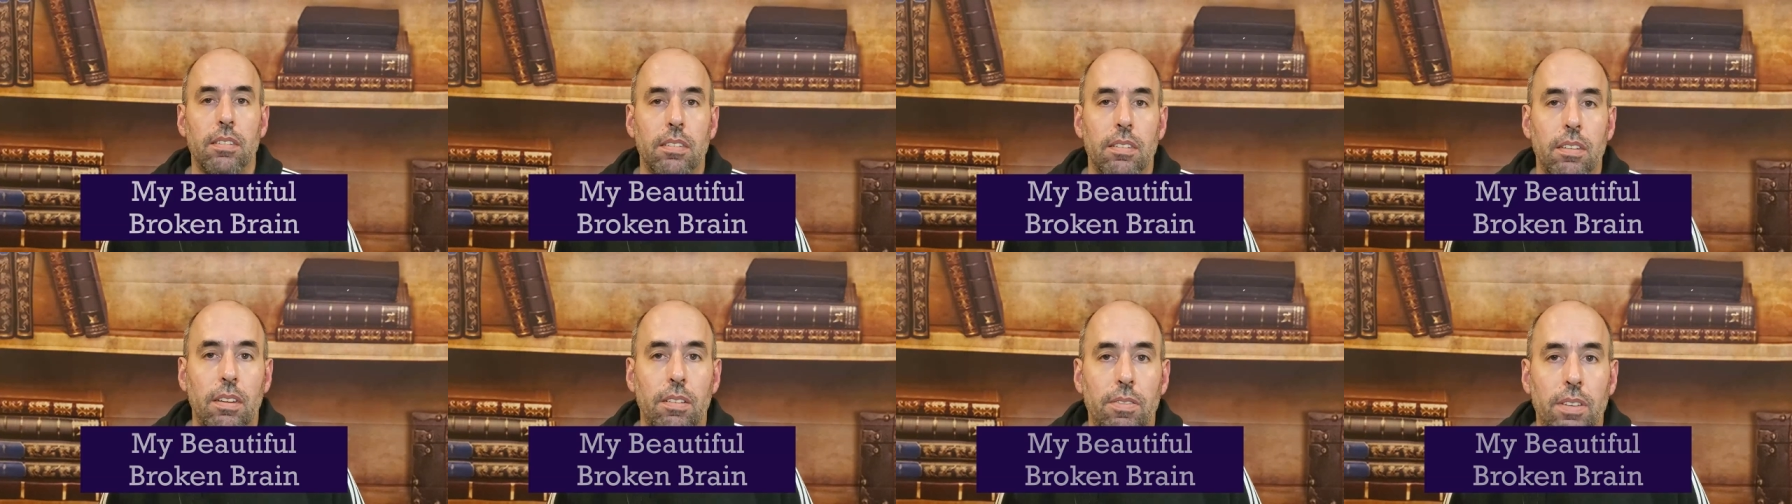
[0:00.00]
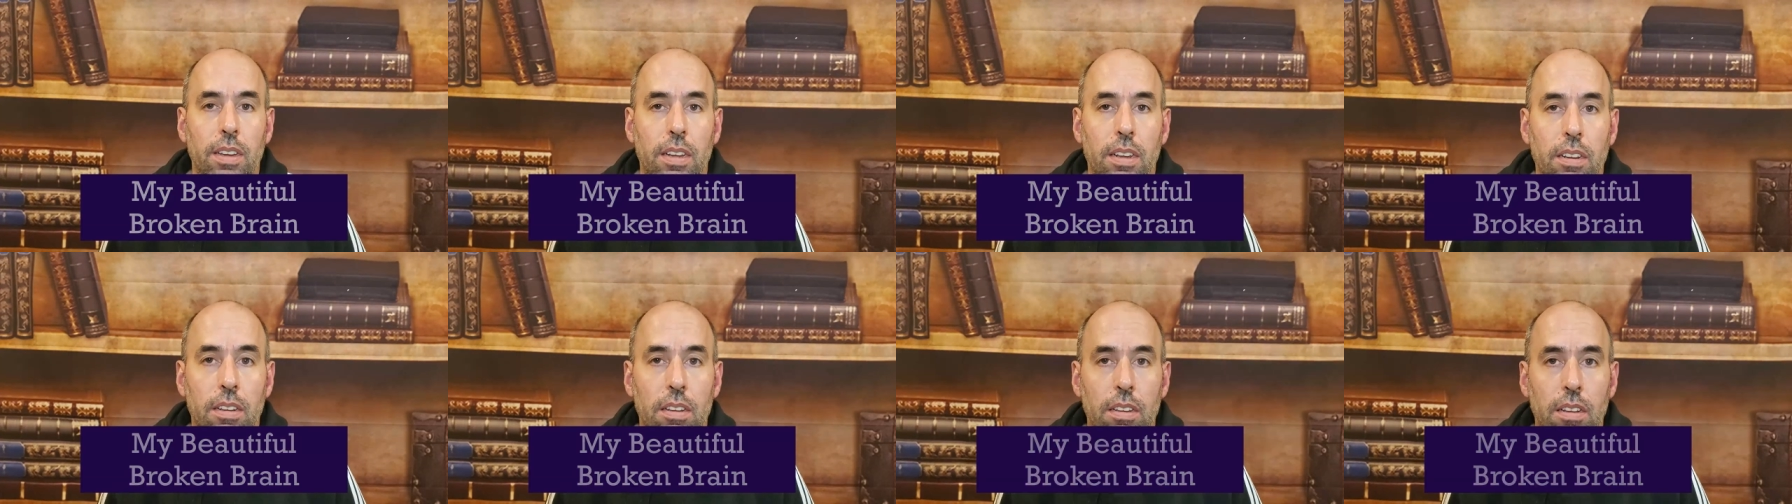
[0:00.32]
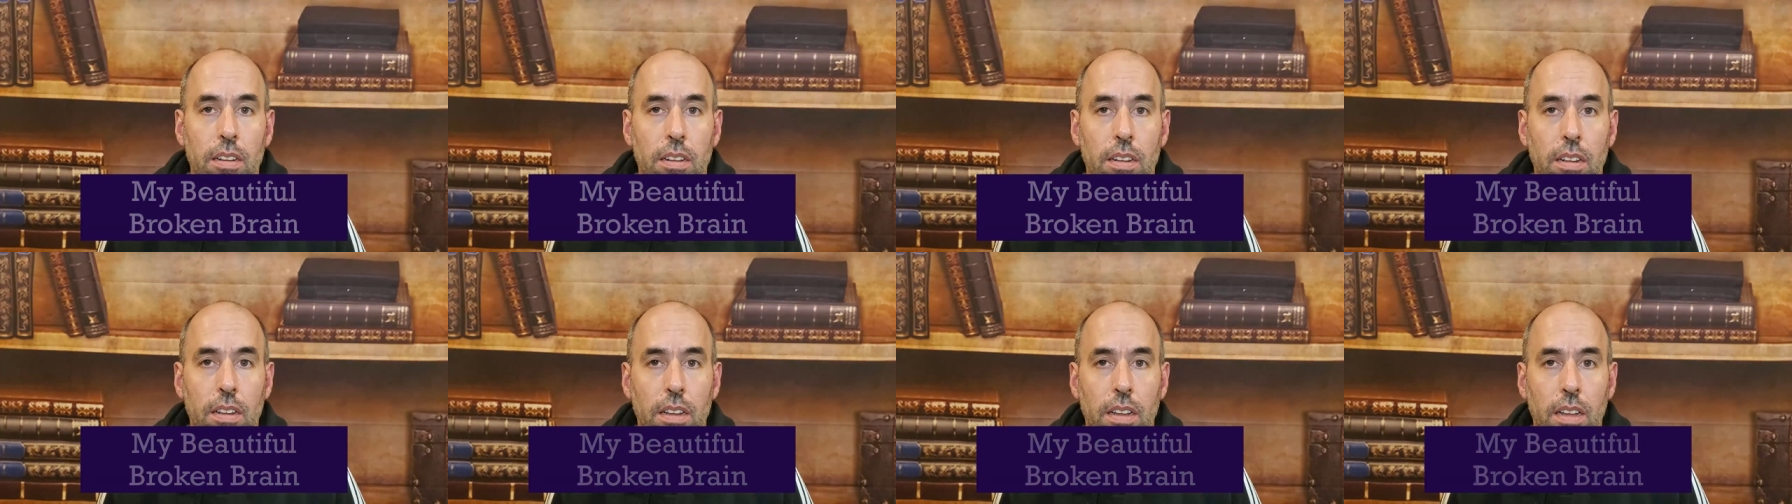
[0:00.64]
of it,
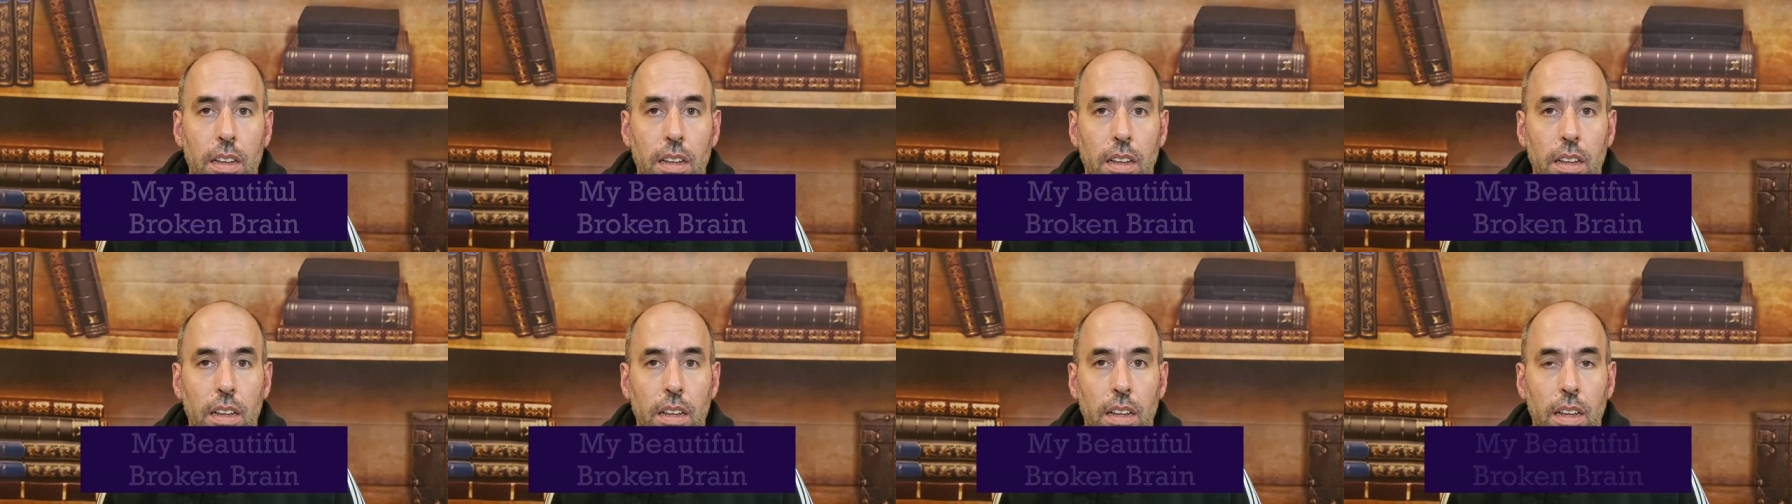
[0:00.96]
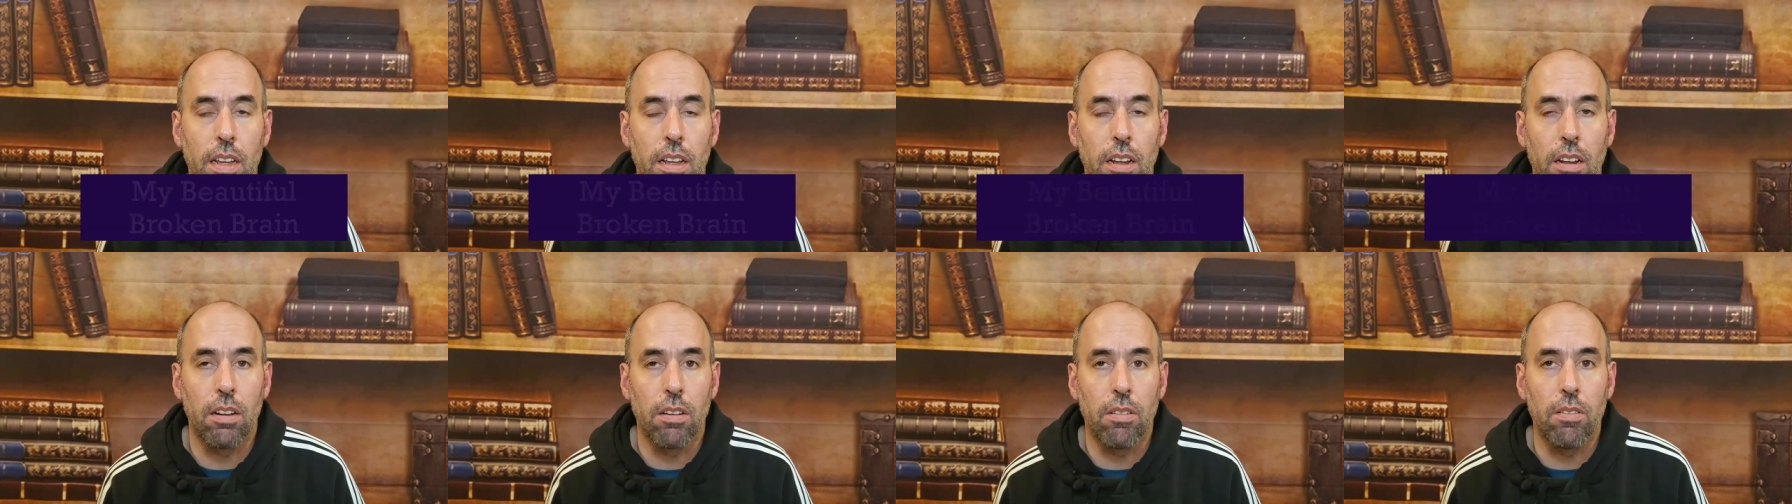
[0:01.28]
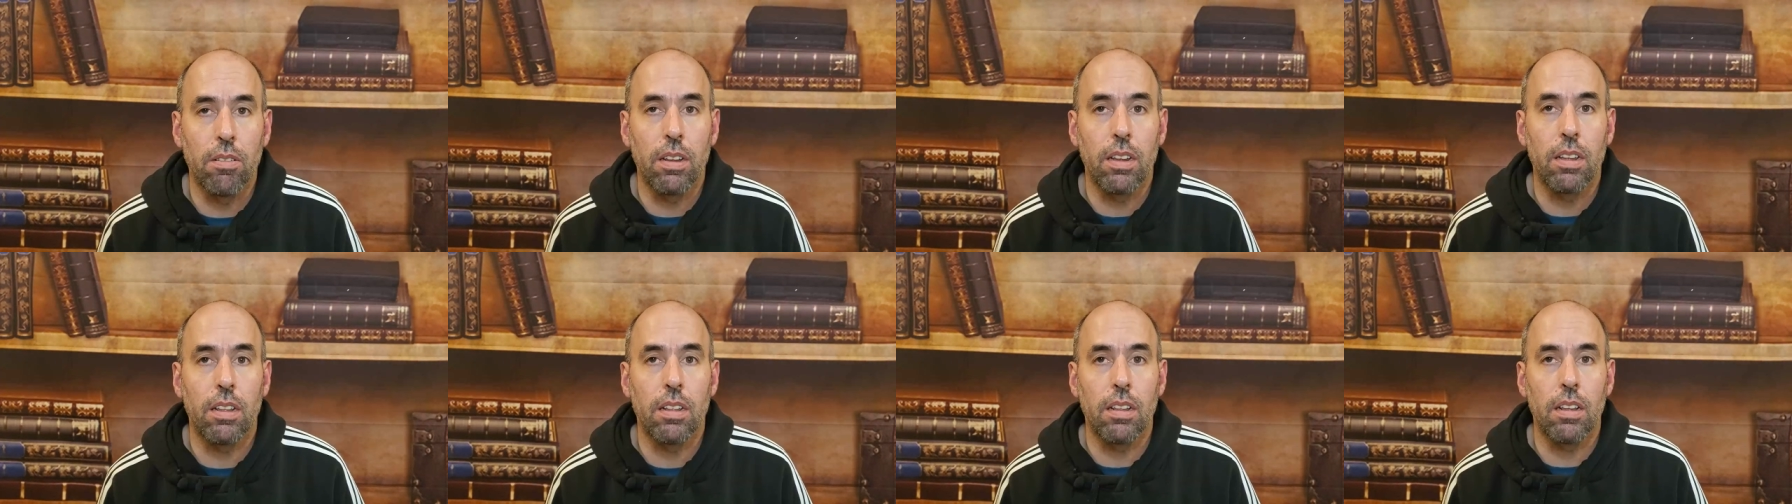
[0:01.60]

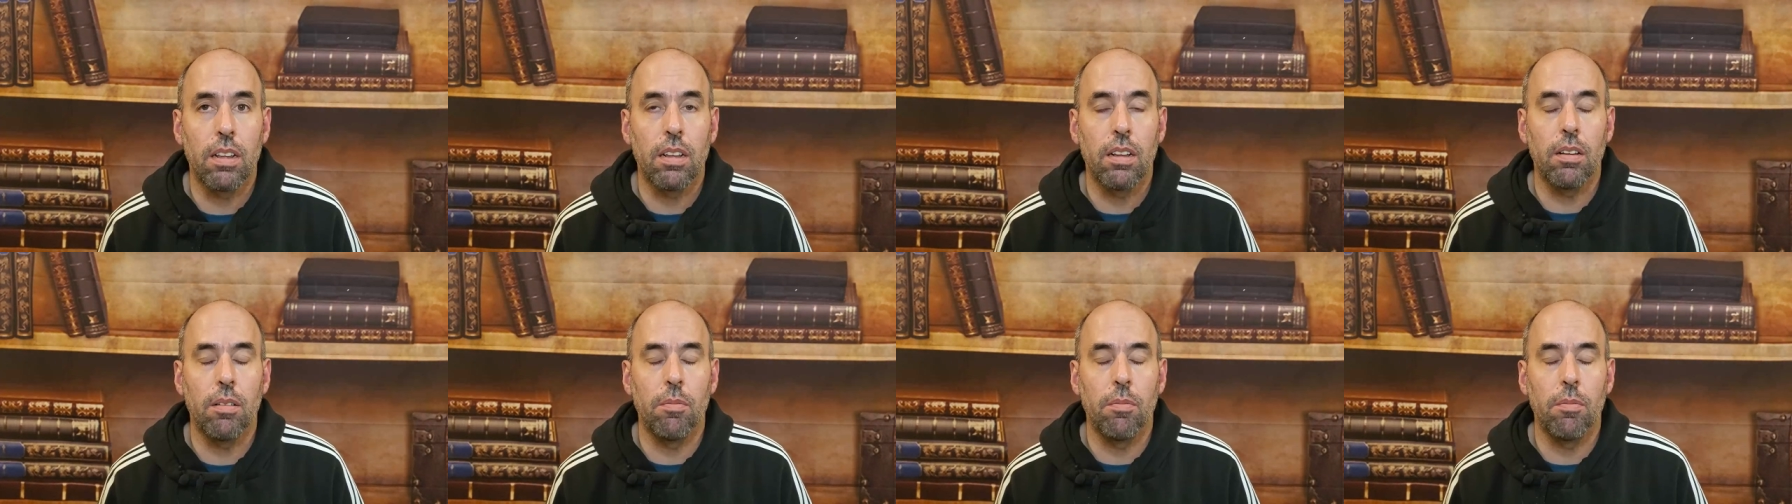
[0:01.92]
including